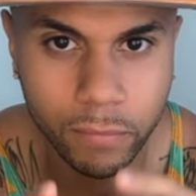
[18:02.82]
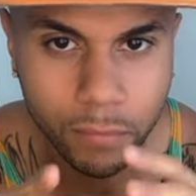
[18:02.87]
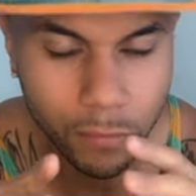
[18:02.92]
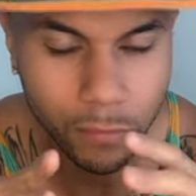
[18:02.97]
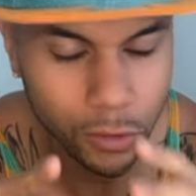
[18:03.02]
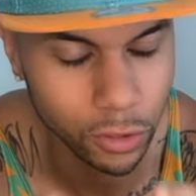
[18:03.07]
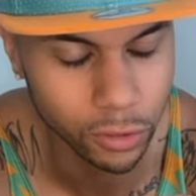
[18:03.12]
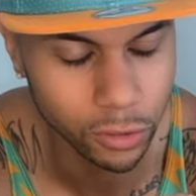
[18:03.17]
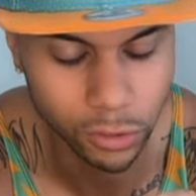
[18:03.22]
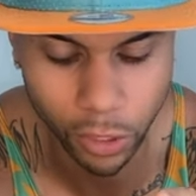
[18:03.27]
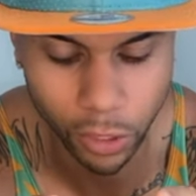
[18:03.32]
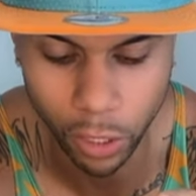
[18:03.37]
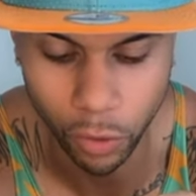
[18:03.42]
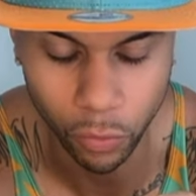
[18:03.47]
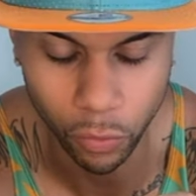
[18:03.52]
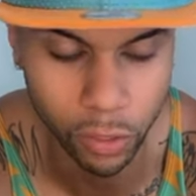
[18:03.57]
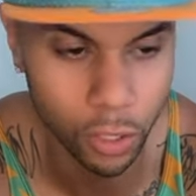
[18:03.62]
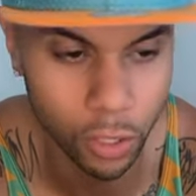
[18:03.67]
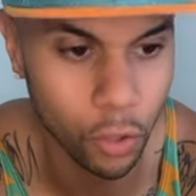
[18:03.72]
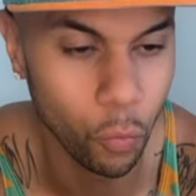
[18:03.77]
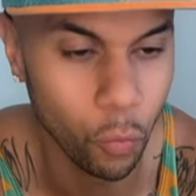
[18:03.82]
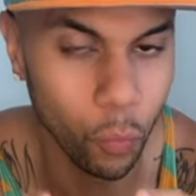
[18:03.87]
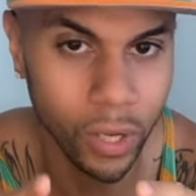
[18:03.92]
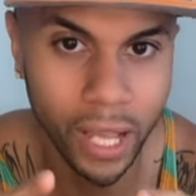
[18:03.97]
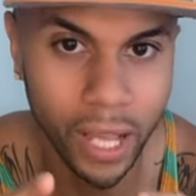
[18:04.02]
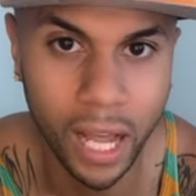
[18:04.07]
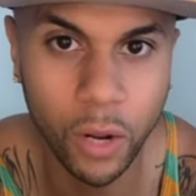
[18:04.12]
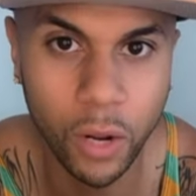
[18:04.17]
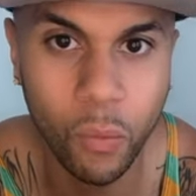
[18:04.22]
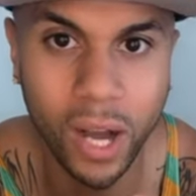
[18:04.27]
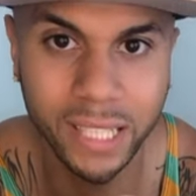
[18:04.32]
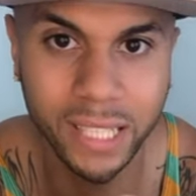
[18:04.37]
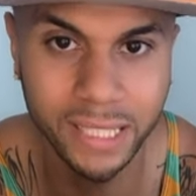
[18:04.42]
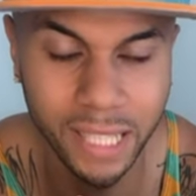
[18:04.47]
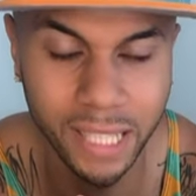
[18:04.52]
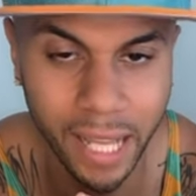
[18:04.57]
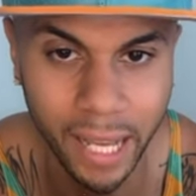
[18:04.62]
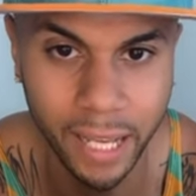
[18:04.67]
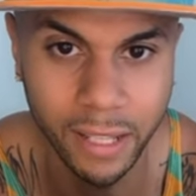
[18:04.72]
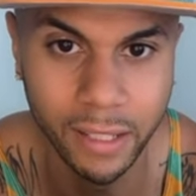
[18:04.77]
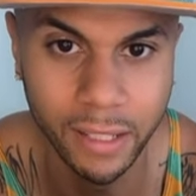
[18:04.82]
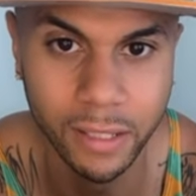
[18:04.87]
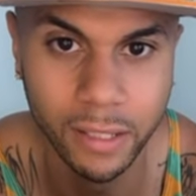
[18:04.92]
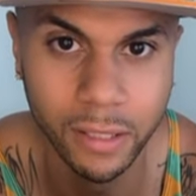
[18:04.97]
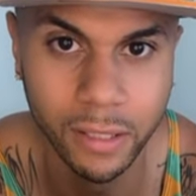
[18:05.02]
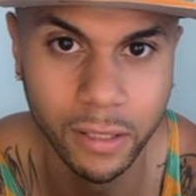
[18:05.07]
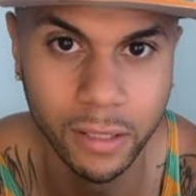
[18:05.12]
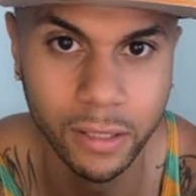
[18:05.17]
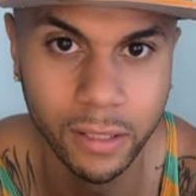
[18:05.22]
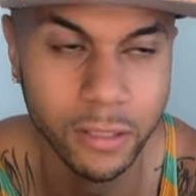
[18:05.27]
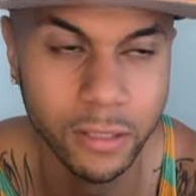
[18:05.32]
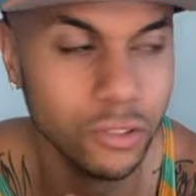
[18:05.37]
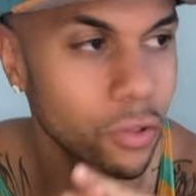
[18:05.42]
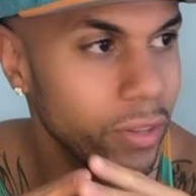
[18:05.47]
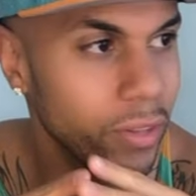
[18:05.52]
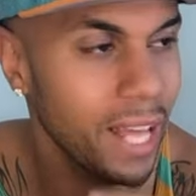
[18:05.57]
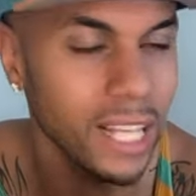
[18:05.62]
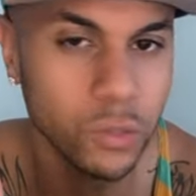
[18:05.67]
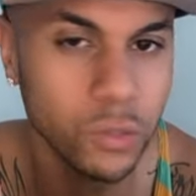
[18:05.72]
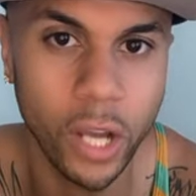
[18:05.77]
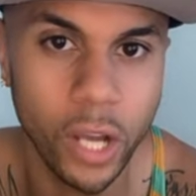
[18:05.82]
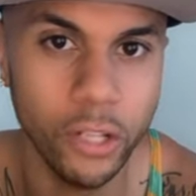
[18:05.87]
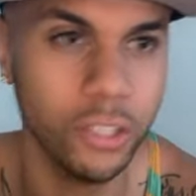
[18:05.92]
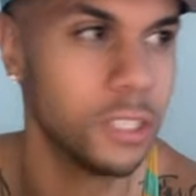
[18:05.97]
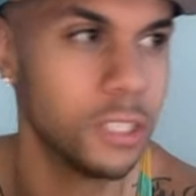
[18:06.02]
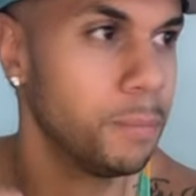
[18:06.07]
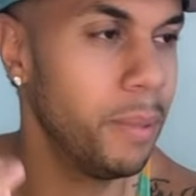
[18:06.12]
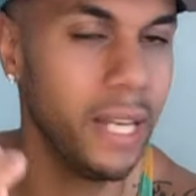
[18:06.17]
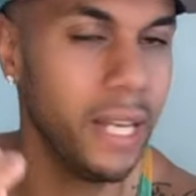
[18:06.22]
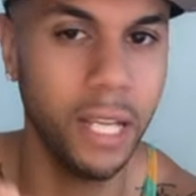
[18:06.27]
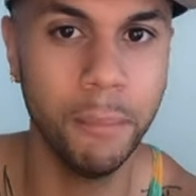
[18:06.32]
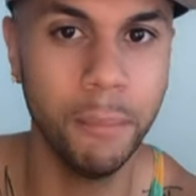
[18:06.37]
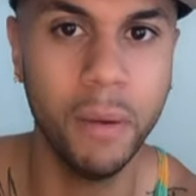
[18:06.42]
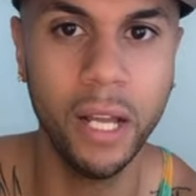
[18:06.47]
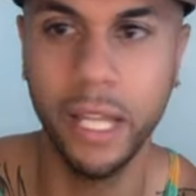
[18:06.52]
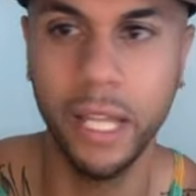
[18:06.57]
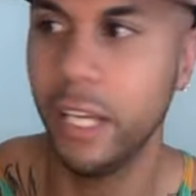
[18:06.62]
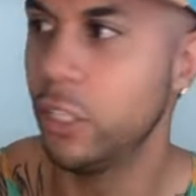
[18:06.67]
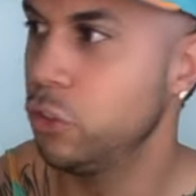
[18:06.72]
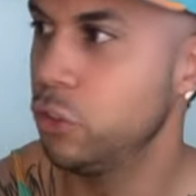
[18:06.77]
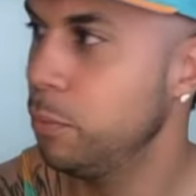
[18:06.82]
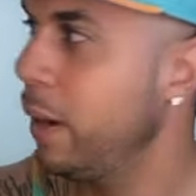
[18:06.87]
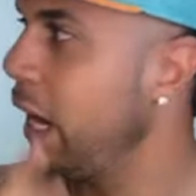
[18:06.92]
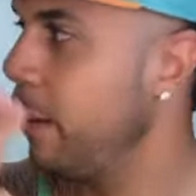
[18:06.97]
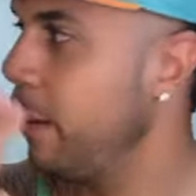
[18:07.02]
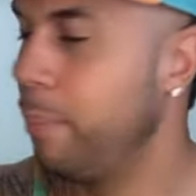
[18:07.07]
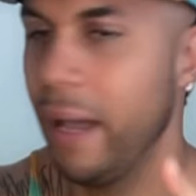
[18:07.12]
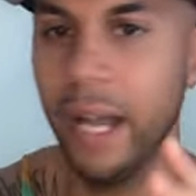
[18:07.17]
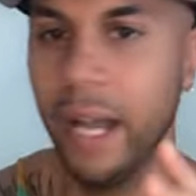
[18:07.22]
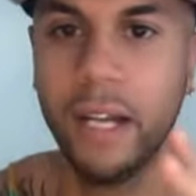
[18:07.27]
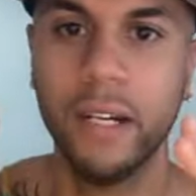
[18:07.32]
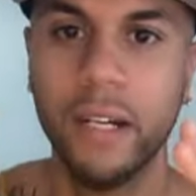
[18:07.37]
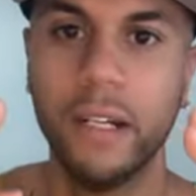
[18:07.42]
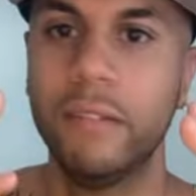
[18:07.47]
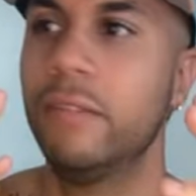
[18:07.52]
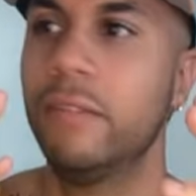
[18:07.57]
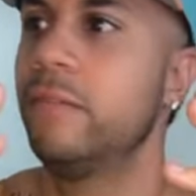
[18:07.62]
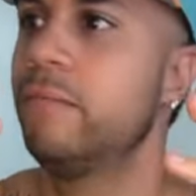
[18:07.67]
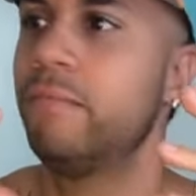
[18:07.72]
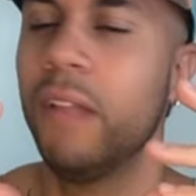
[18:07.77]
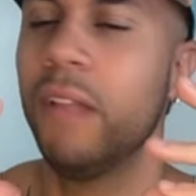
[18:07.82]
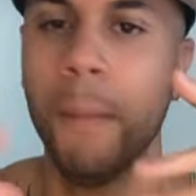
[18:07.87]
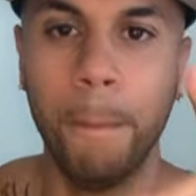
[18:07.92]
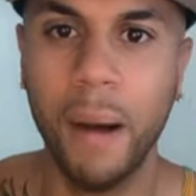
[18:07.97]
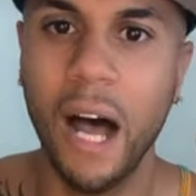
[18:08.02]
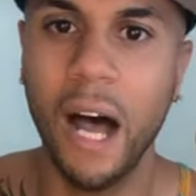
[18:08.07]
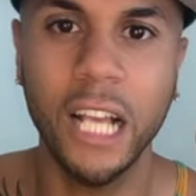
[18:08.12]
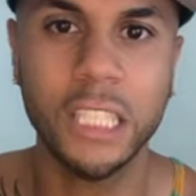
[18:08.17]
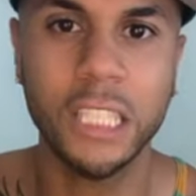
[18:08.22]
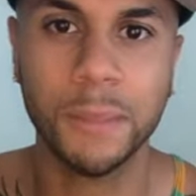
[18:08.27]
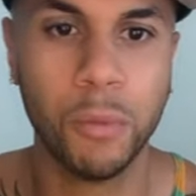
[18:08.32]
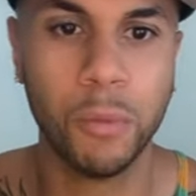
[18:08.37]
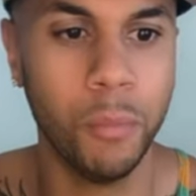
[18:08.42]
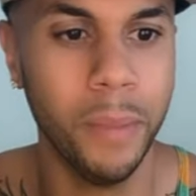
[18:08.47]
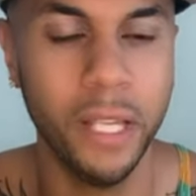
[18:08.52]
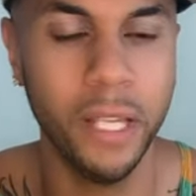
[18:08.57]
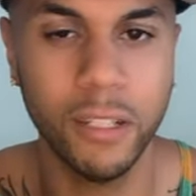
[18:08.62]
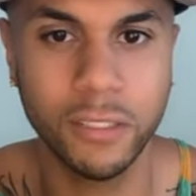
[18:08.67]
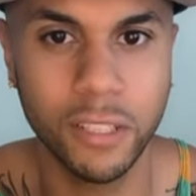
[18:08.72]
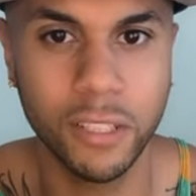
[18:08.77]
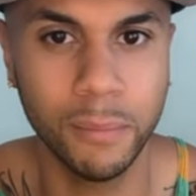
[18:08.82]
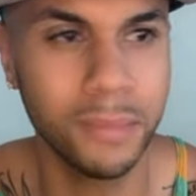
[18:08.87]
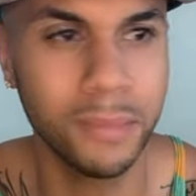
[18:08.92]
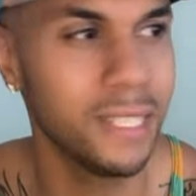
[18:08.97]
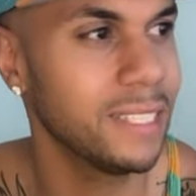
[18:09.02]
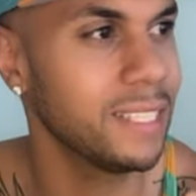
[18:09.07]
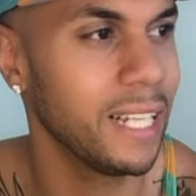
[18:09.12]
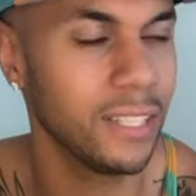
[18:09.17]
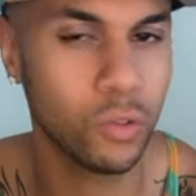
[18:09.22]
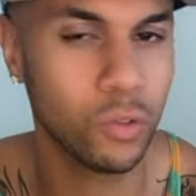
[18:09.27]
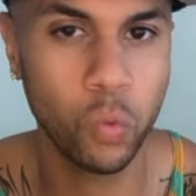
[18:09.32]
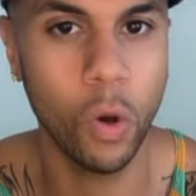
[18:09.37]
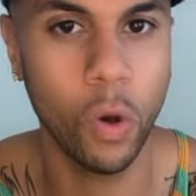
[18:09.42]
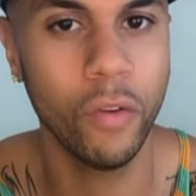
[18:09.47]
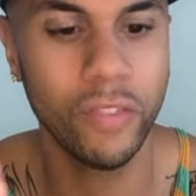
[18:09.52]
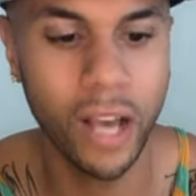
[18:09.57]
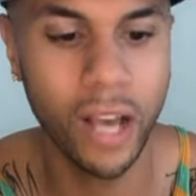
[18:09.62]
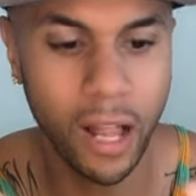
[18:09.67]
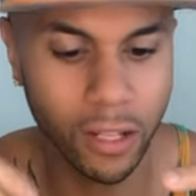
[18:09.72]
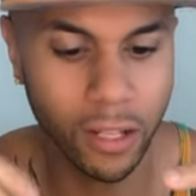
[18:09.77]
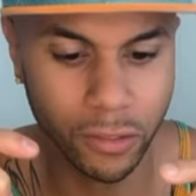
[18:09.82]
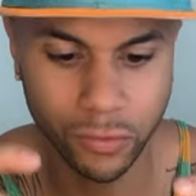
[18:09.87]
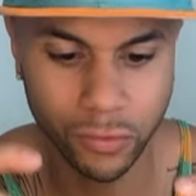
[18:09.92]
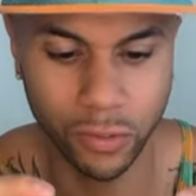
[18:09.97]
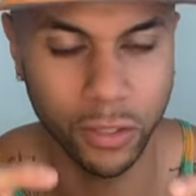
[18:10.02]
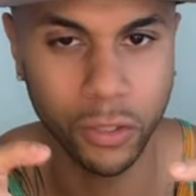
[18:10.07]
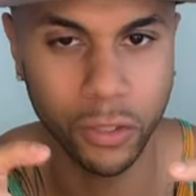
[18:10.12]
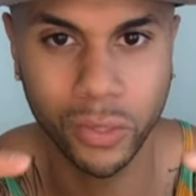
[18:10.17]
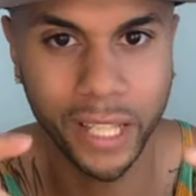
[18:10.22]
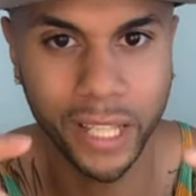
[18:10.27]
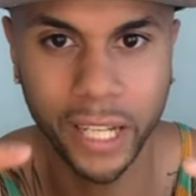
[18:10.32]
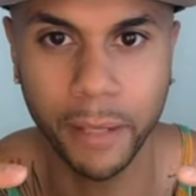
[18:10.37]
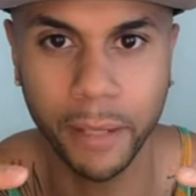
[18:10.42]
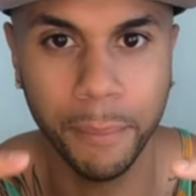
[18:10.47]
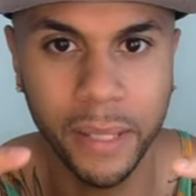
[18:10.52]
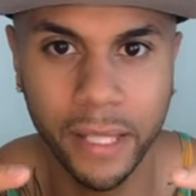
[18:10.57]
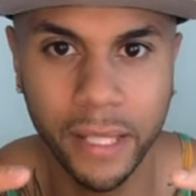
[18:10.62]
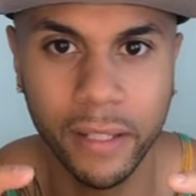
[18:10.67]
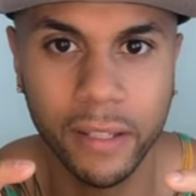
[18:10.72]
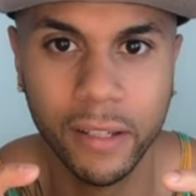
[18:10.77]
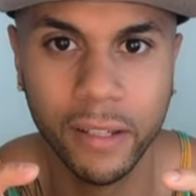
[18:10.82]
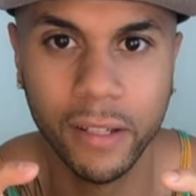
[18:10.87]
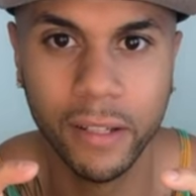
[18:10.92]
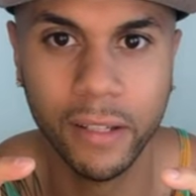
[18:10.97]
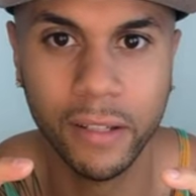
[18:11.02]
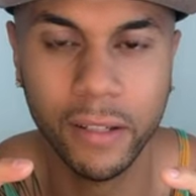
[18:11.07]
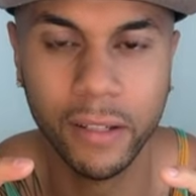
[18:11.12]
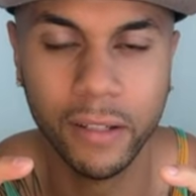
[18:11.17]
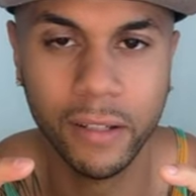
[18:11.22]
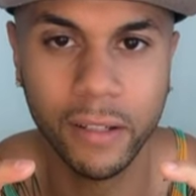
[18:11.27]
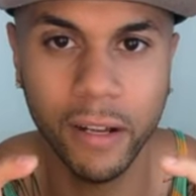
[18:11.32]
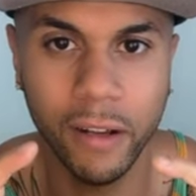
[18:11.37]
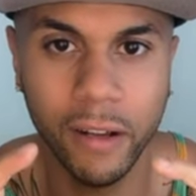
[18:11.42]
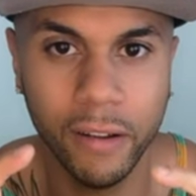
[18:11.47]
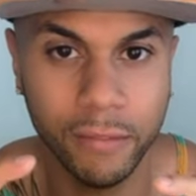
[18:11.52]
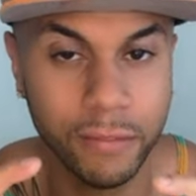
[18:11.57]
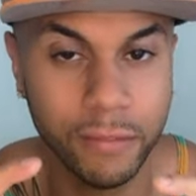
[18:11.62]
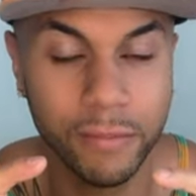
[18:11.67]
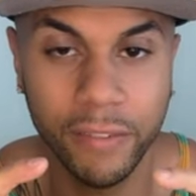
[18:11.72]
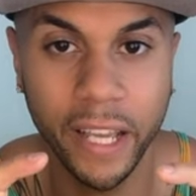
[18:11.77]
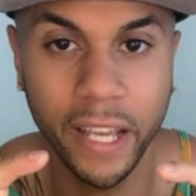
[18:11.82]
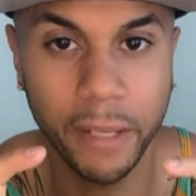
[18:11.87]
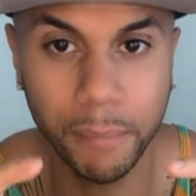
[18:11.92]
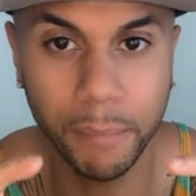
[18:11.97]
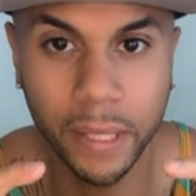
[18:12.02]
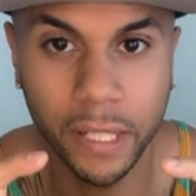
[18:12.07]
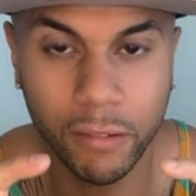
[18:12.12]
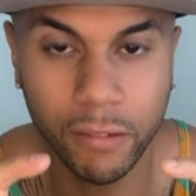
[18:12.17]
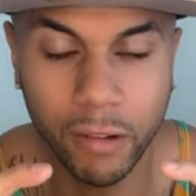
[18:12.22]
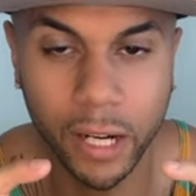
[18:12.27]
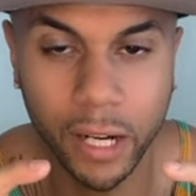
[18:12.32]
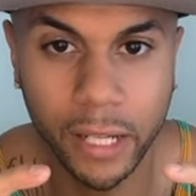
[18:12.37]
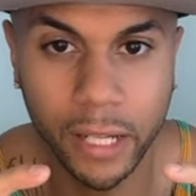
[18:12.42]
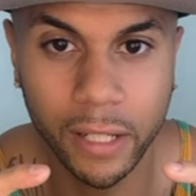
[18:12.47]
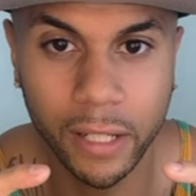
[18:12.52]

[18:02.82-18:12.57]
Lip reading: So we got to watch that. So that's why you're spending money, because you buy a pack of Impossible meat or something, it's like $12 for a little thing of meat, of fake meat, right?